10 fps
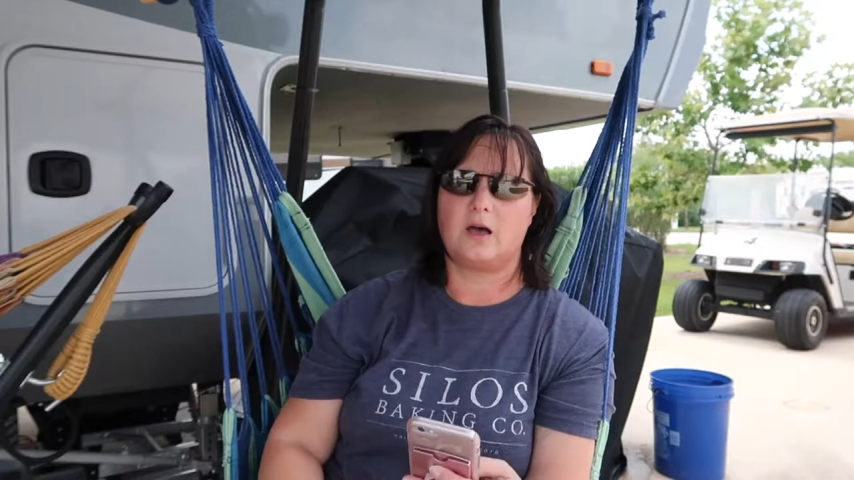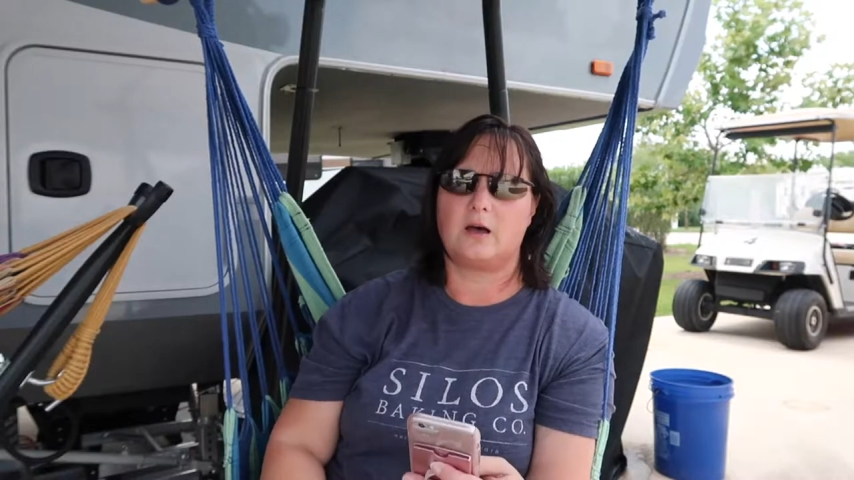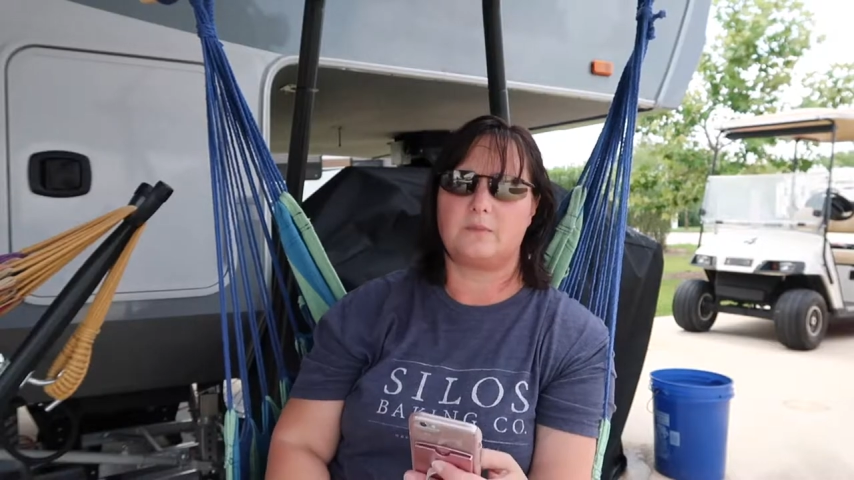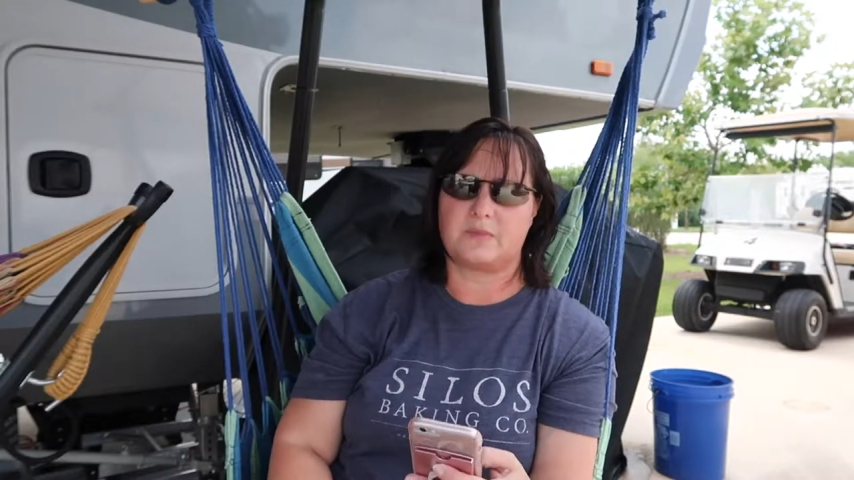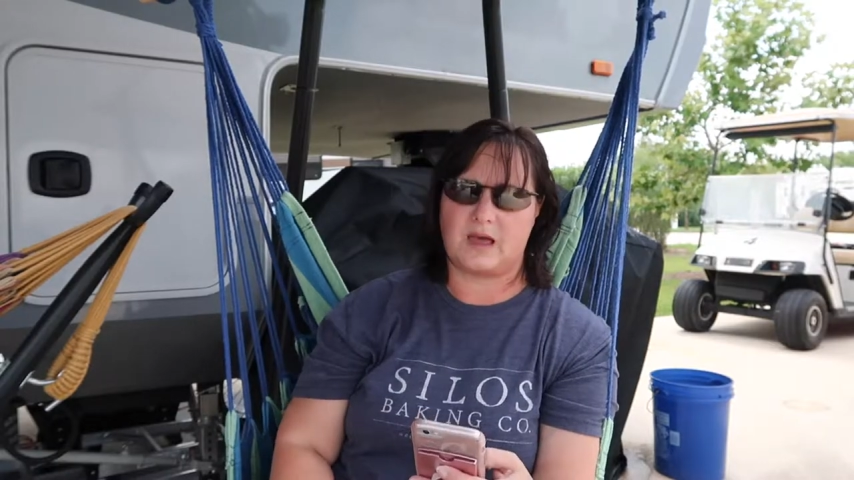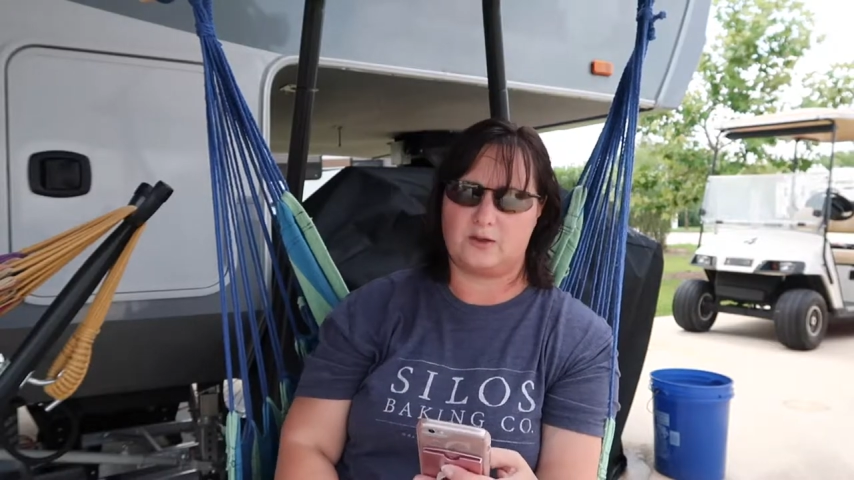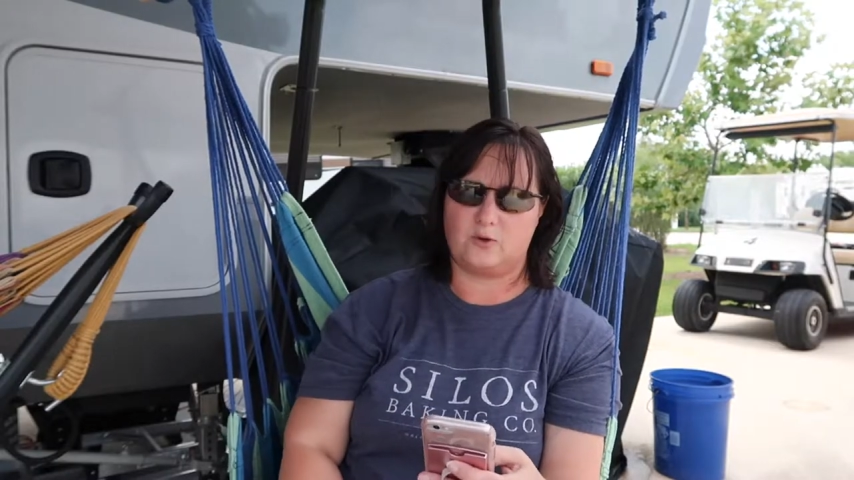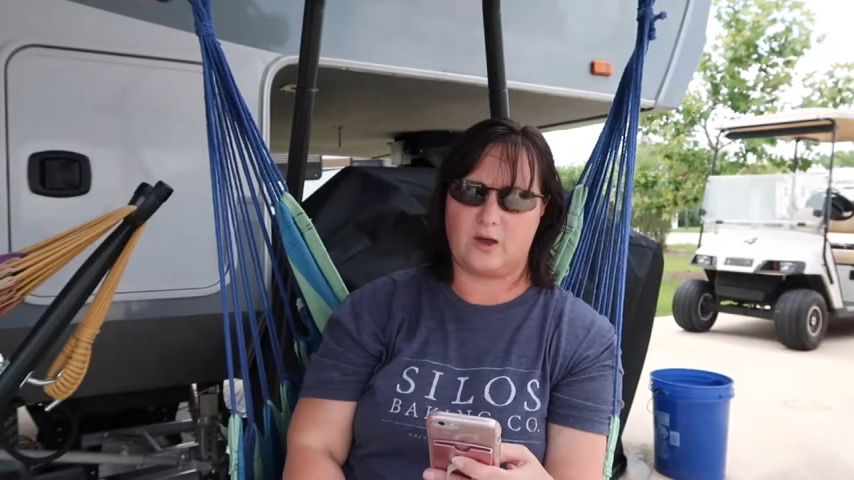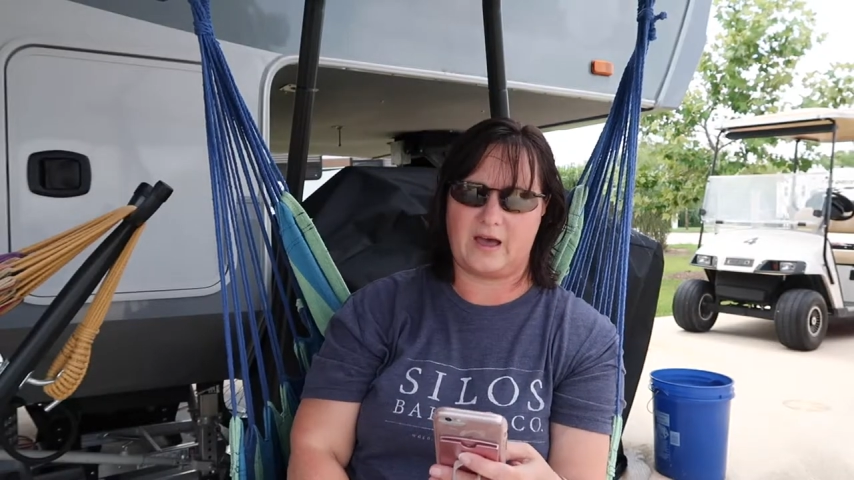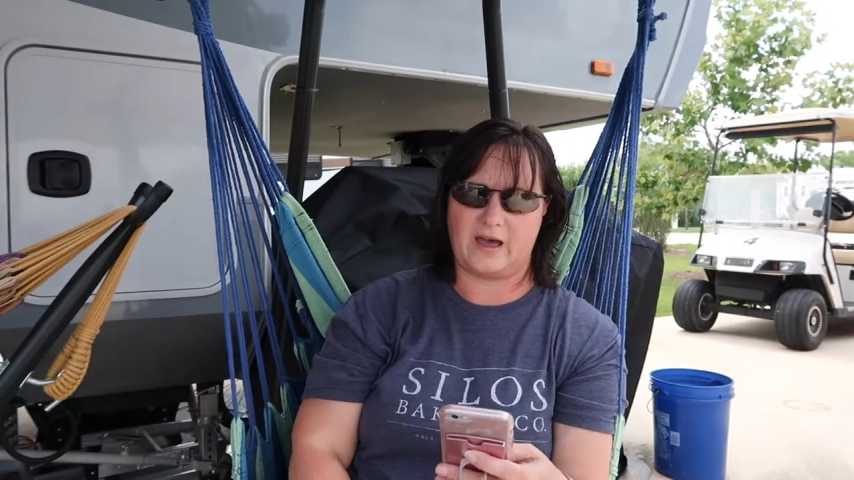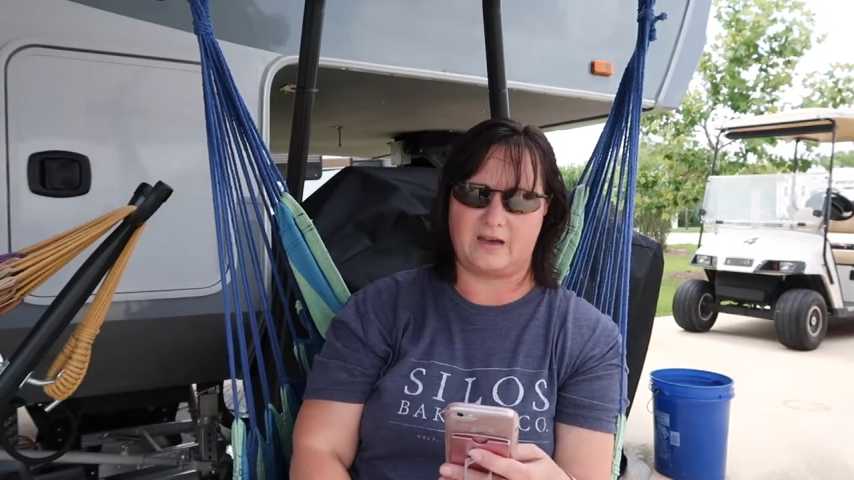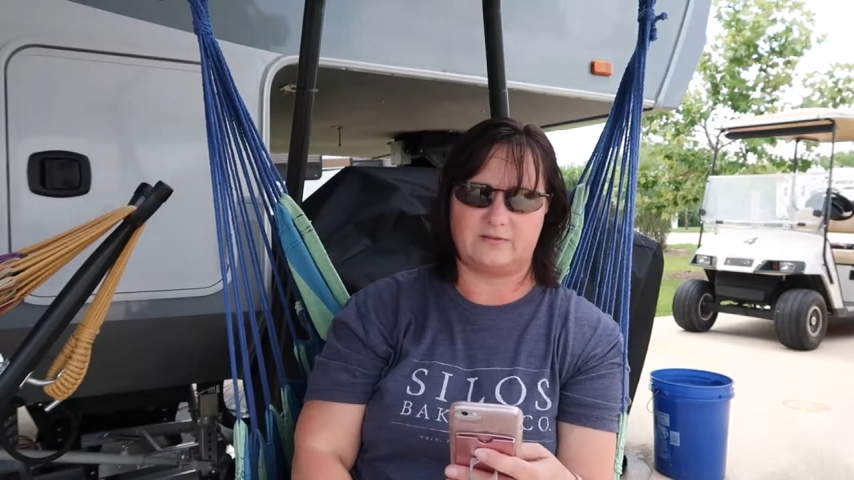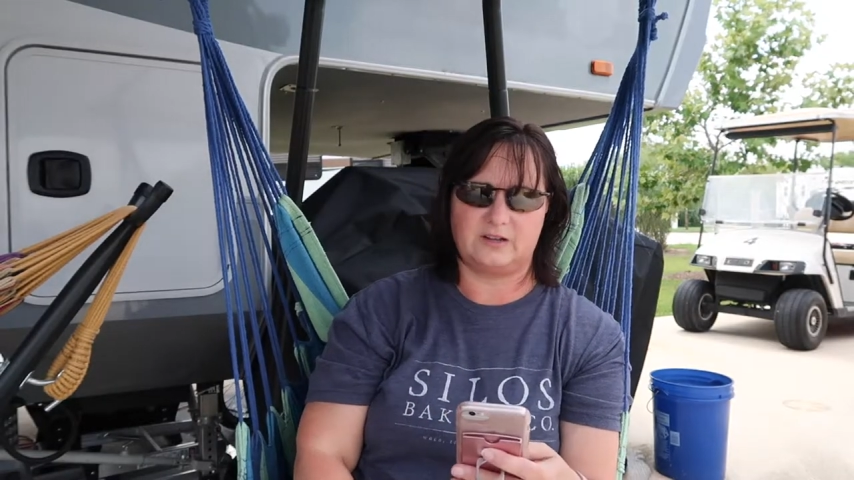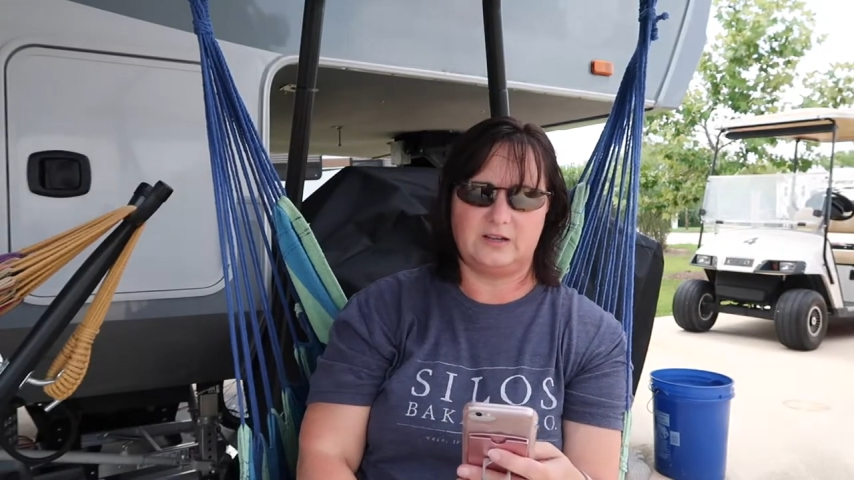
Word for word: um, that you have.